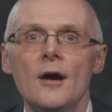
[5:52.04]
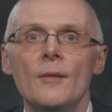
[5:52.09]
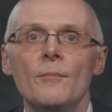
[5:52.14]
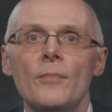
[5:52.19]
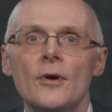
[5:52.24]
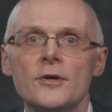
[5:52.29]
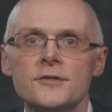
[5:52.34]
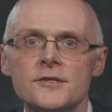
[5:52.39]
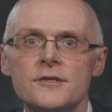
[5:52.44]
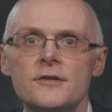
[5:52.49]

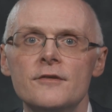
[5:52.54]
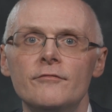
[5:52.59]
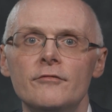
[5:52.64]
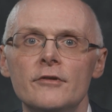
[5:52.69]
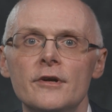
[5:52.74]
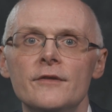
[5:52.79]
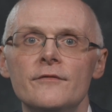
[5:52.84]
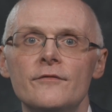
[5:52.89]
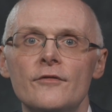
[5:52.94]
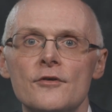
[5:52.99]
Positive
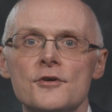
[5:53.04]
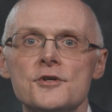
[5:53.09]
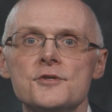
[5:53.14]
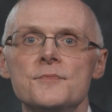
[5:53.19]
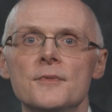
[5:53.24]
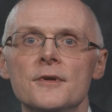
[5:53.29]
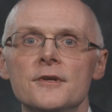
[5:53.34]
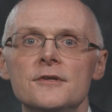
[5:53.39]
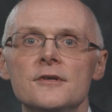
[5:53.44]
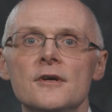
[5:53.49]

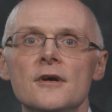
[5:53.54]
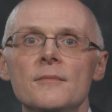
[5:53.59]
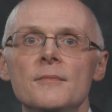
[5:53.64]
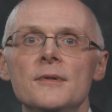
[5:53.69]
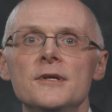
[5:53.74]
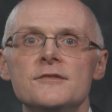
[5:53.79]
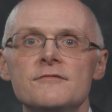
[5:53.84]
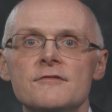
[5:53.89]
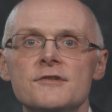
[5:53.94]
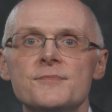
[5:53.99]
reinforcement
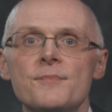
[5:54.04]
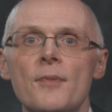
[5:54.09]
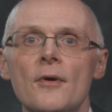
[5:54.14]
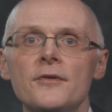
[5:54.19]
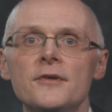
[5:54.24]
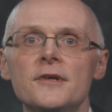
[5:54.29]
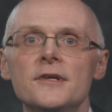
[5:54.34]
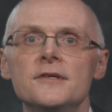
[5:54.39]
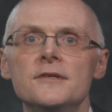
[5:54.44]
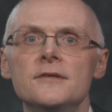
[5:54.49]
means
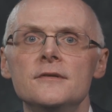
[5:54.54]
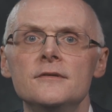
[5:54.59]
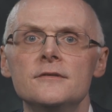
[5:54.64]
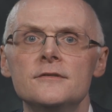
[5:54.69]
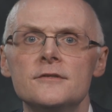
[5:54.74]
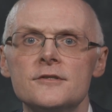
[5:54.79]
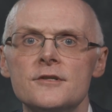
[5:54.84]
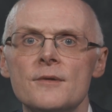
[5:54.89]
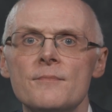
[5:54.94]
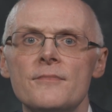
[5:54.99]
responding
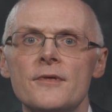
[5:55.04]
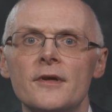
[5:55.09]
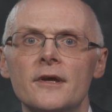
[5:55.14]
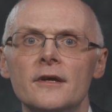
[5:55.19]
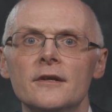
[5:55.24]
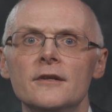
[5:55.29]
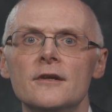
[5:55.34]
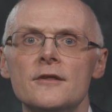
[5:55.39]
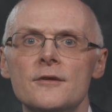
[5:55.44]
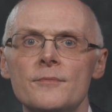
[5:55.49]
to something
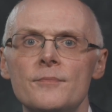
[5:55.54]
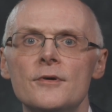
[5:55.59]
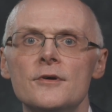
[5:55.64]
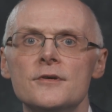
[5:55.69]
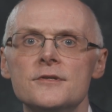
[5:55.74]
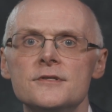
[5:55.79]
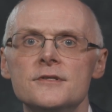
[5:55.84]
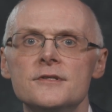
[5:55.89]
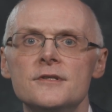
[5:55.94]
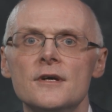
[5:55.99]
another
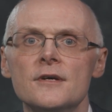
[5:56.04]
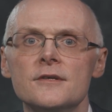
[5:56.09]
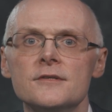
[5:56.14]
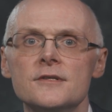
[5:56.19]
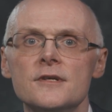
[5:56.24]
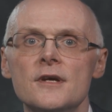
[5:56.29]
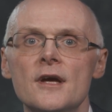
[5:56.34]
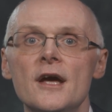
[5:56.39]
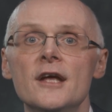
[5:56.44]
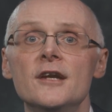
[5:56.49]
person
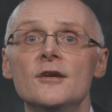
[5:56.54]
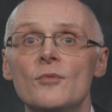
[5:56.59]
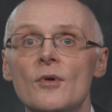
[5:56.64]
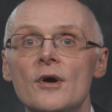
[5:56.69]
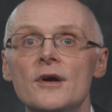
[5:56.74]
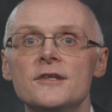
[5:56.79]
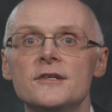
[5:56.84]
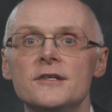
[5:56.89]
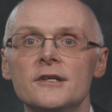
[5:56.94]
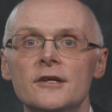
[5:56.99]
does in a
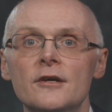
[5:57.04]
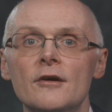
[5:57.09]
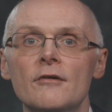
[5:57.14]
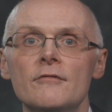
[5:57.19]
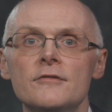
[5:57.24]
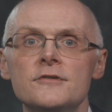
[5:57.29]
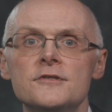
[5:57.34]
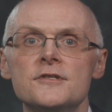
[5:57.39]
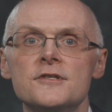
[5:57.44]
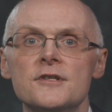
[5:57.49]
way that
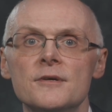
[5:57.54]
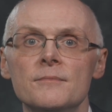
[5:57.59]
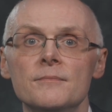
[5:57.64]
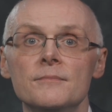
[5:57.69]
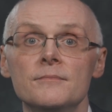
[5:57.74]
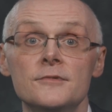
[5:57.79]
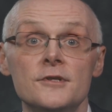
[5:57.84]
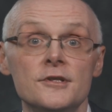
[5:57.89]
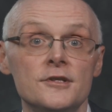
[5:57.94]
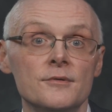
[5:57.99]
encourages
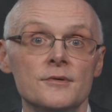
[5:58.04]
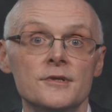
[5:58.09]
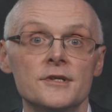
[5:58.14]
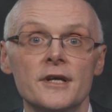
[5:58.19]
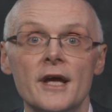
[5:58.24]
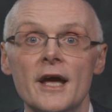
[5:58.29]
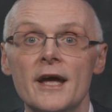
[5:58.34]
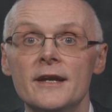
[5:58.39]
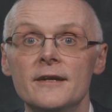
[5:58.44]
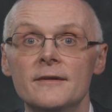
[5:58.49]
them to do it
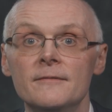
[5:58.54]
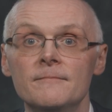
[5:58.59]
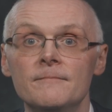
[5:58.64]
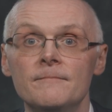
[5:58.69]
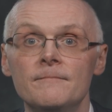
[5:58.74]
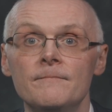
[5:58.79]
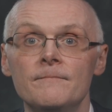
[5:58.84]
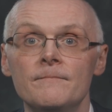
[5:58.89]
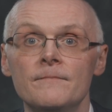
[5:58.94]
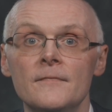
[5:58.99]
again,
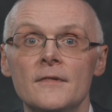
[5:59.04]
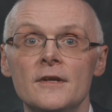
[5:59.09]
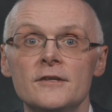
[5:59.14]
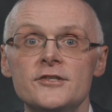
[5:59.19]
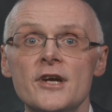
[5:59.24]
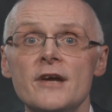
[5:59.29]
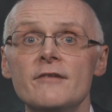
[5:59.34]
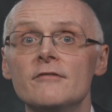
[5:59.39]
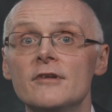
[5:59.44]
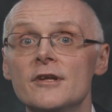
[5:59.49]

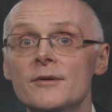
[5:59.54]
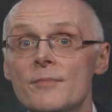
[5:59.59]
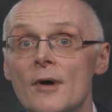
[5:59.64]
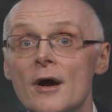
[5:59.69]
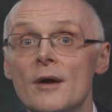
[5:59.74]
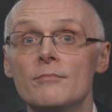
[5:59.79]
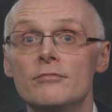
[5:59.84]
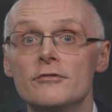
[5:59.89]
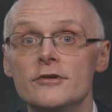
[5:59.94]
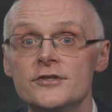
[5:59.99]
generally
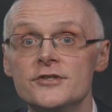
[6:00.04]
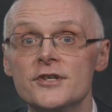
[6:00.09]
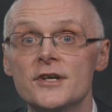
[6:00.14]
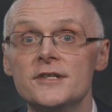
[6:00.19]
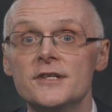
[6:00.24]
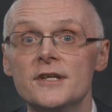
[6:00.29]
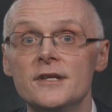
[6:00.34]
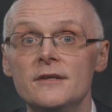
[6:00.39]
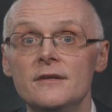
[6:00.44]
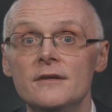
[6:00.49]
by
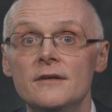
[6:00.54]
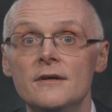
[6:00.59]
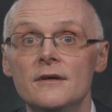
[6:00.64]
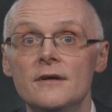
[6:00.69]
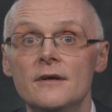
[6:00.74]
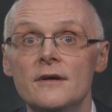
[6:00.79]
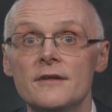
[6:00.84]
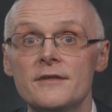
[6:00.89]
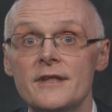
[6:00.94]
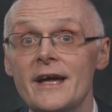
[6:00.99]
appreciating,
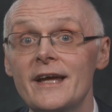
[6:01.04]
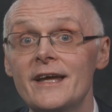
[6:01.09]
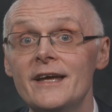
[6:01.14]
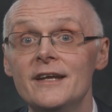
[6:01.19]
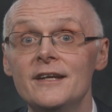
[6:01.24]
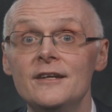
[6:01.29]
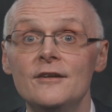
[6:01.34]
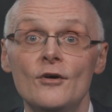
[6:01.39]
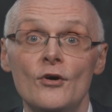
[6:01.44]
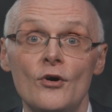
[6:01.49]

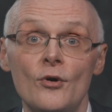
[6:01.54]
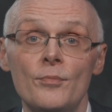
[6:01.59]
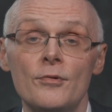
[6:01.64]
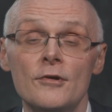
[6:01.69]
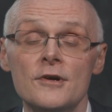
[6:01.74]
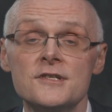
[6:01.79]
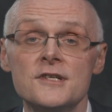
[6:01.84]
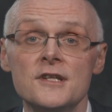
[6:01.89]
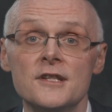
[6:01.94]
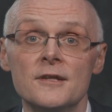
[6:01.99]
thanking or
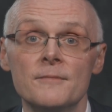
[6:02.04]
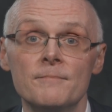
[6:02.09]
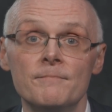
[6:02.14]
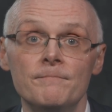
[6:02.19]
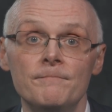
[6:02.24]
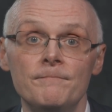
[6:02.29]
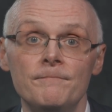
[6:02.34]
praising them.